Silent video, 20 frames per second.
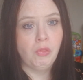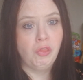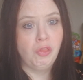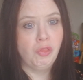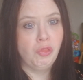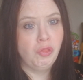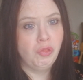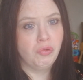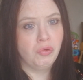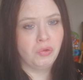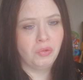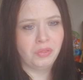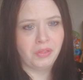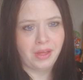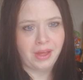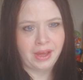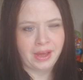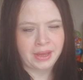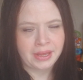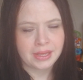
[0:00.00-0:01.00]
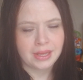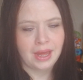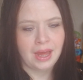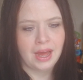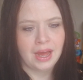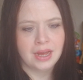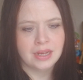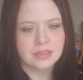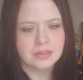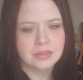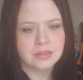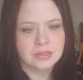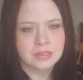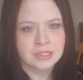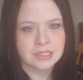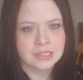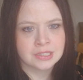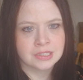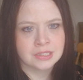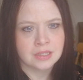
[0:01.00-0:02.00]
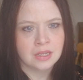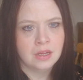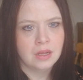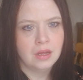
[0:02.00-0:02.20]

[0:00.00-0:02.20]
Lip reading: through their cancer.